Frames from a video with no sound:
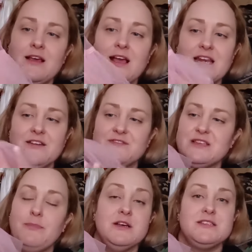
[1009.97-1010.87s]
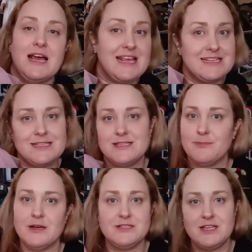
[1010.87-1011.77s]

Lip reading: I guess it's supposed